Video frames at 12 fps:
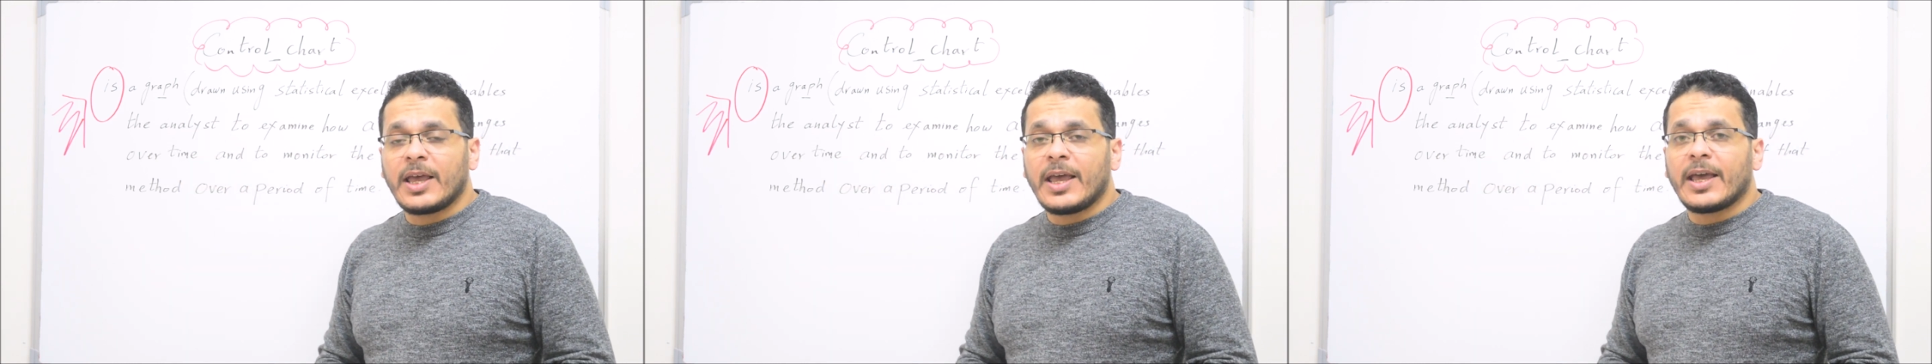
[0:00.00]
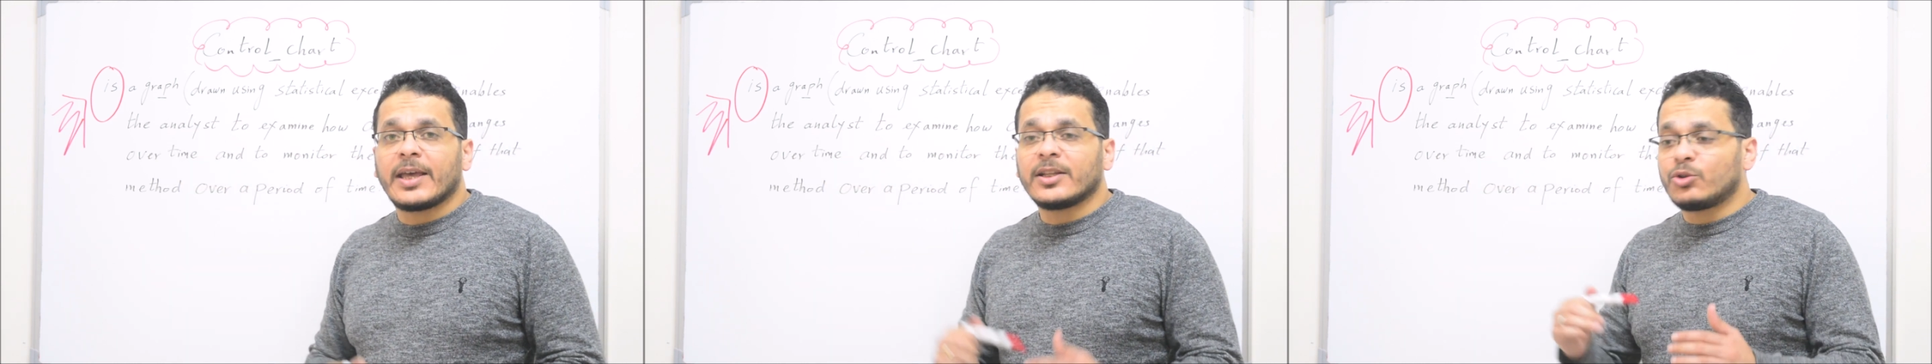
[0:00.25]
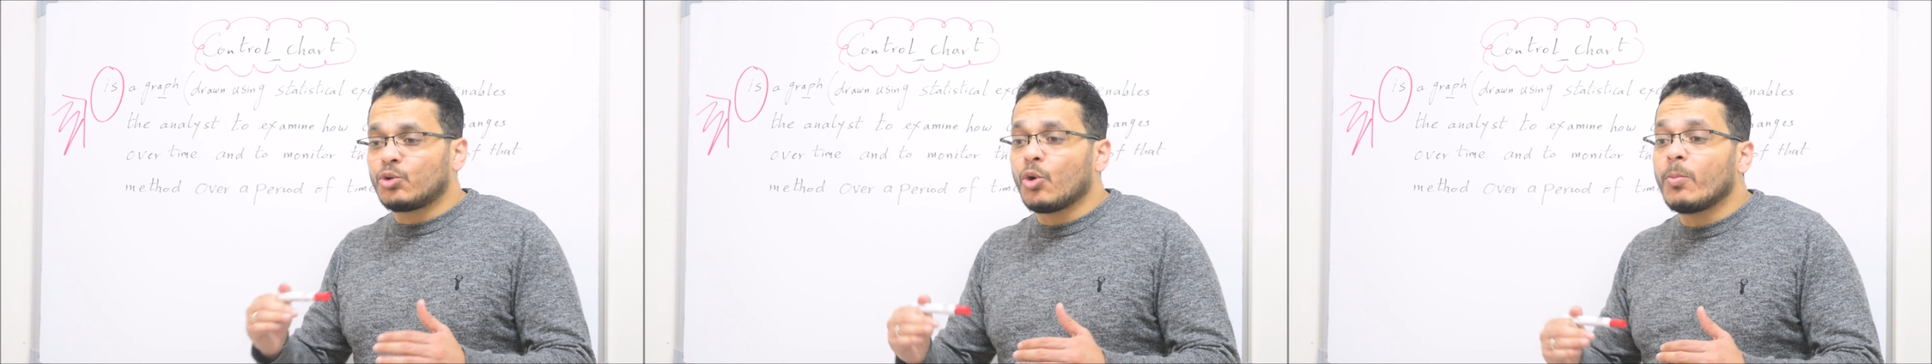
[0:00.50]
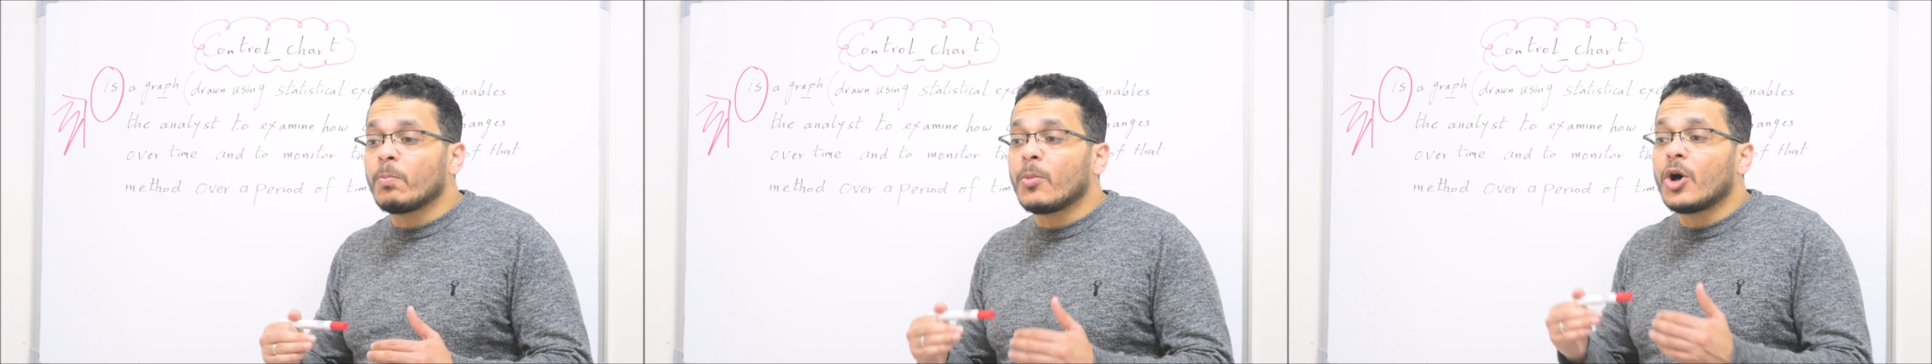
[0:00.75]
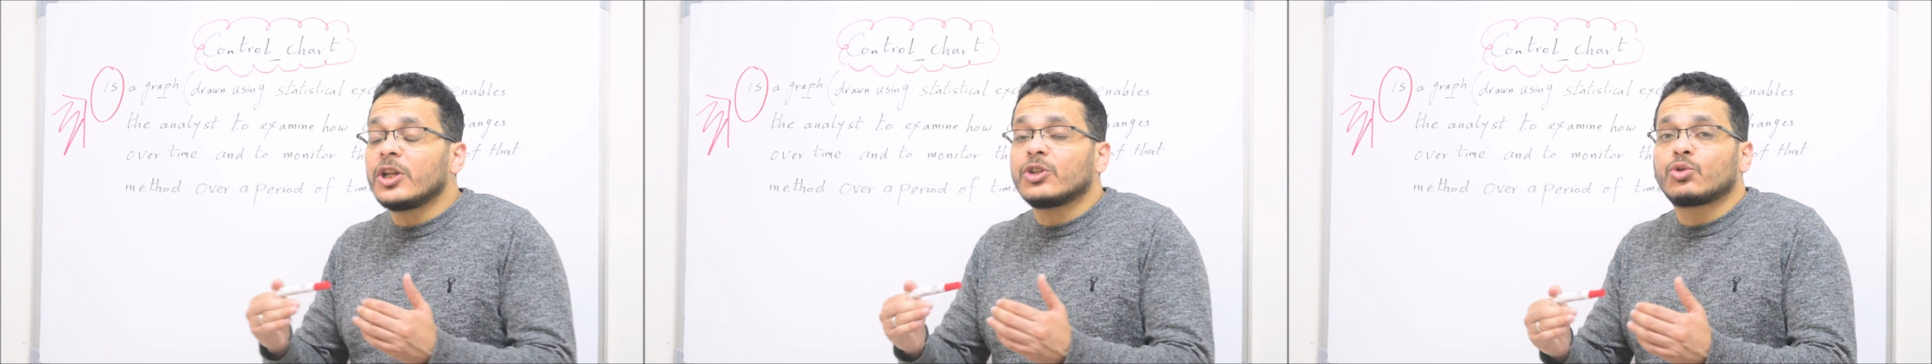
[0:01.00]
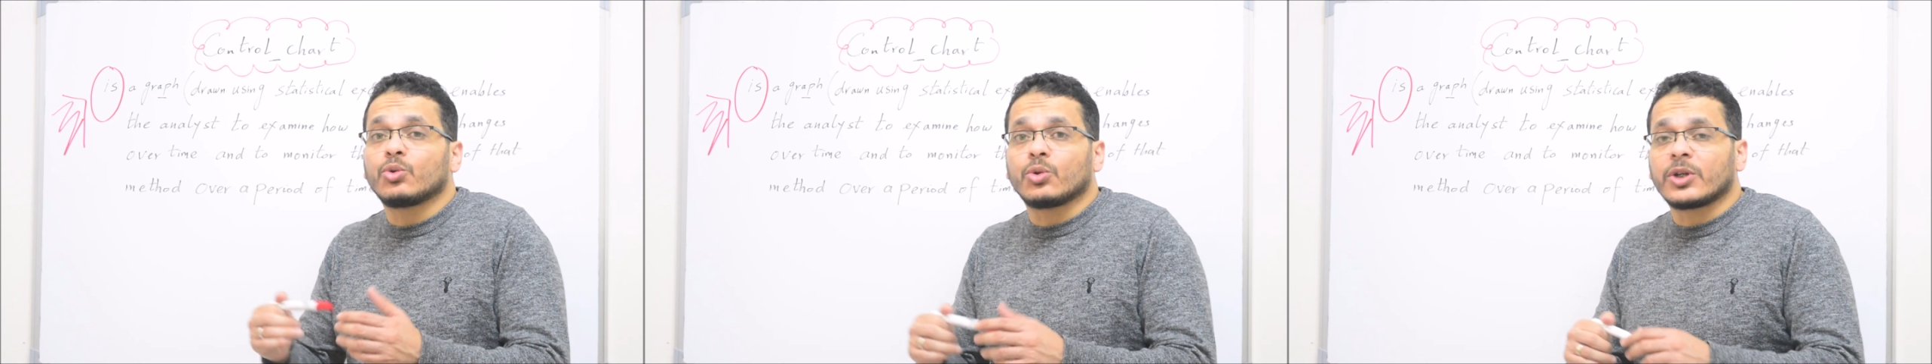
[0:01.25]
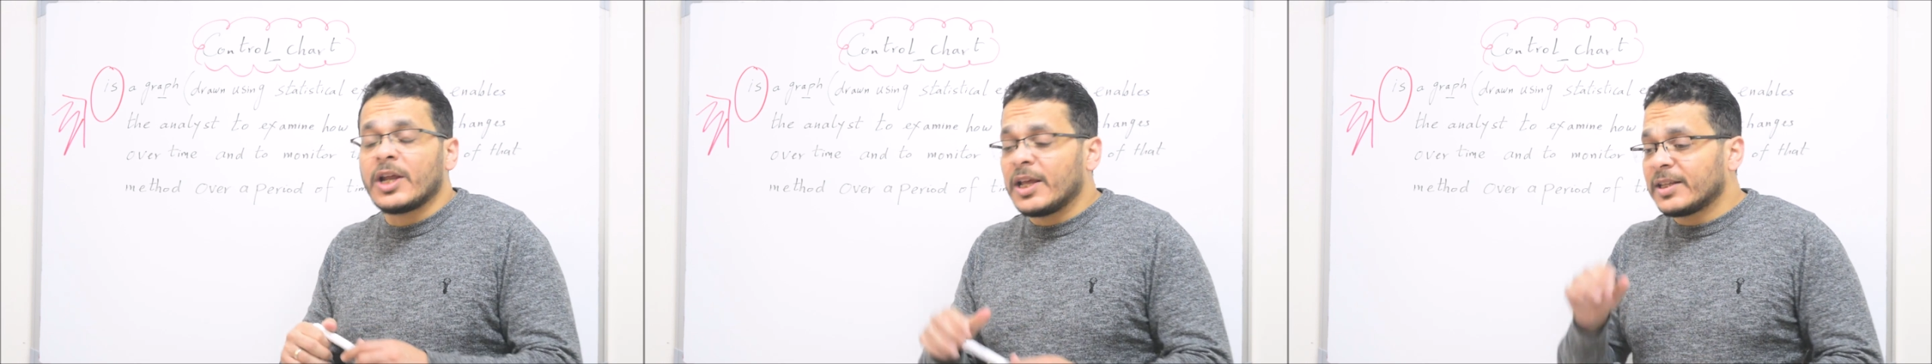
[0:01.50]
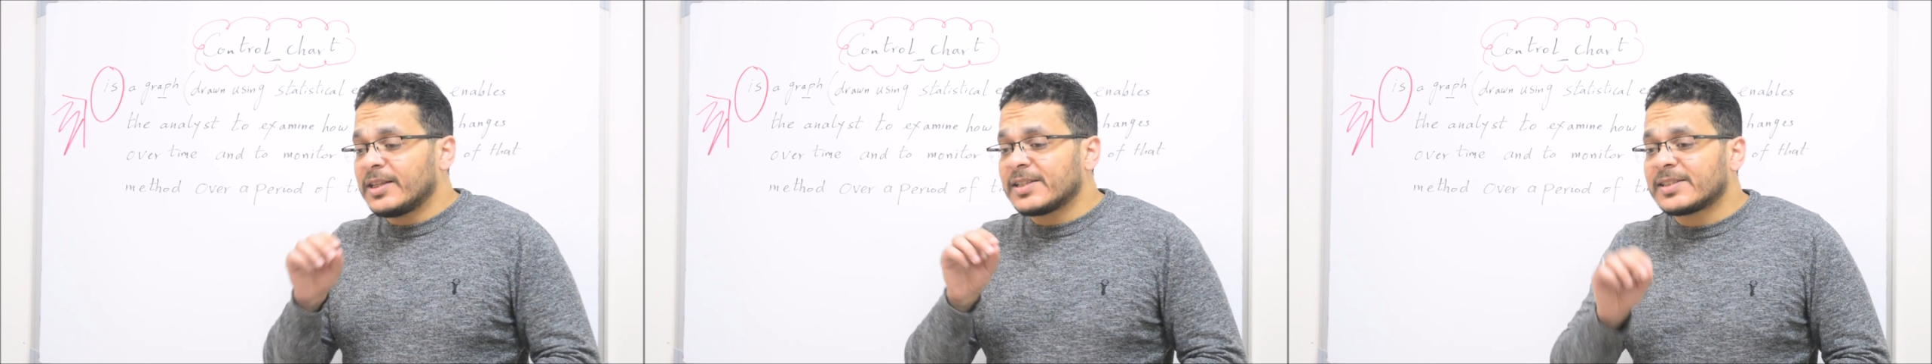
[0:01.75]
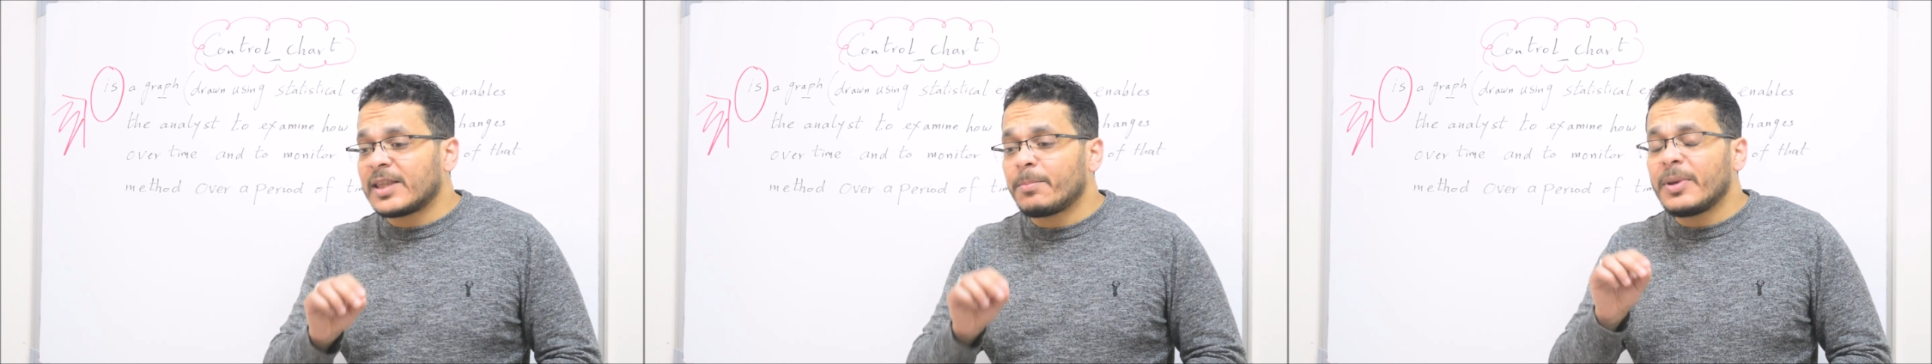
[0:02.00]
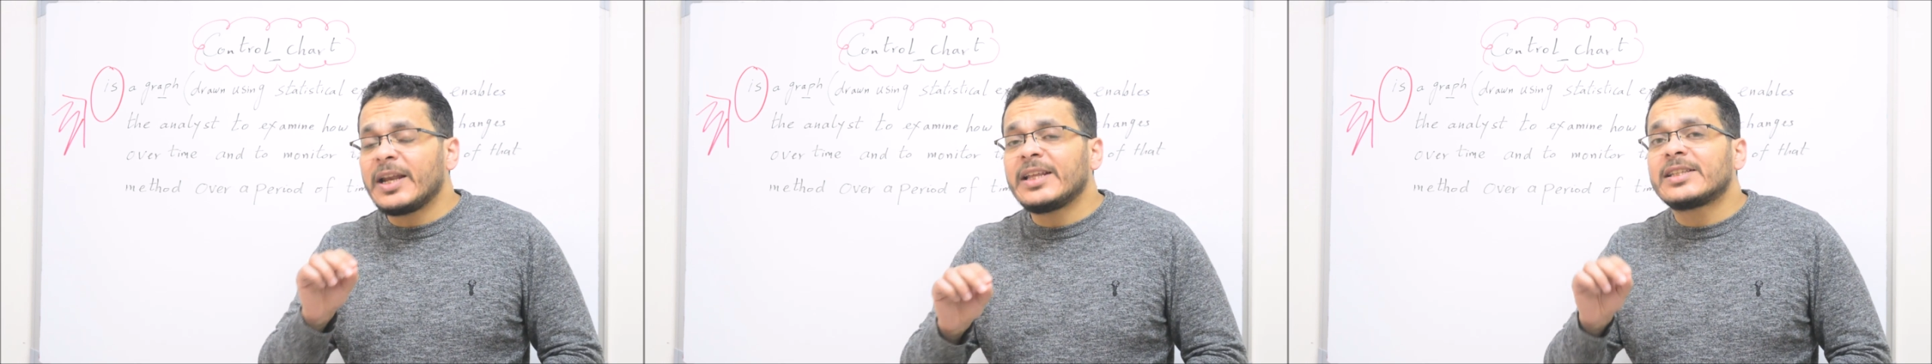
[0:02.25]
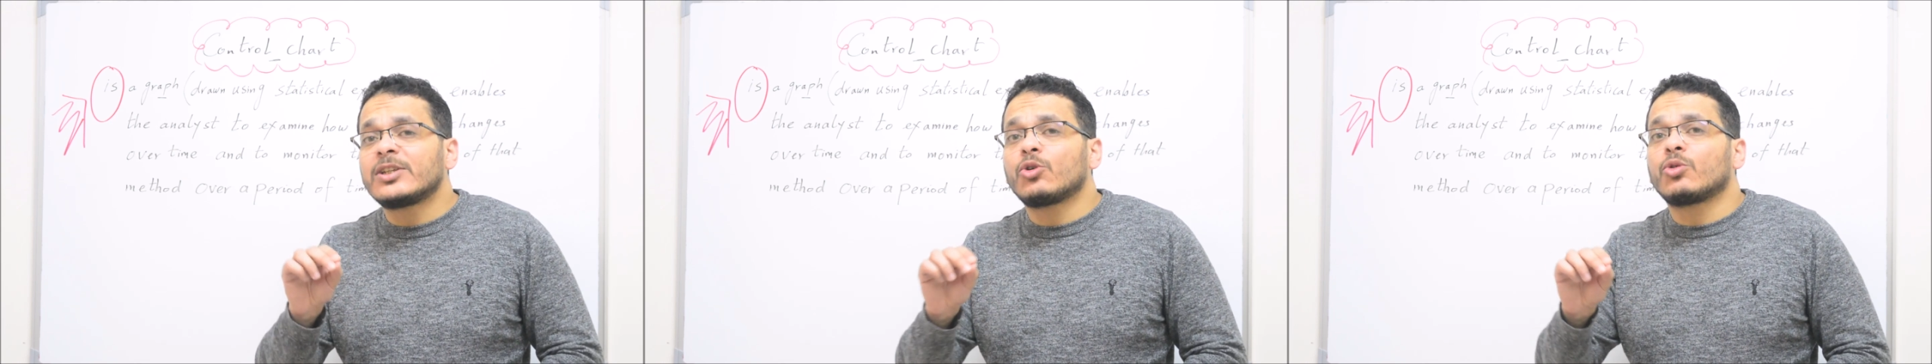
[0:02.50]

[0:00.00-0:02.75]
and to monitor the stability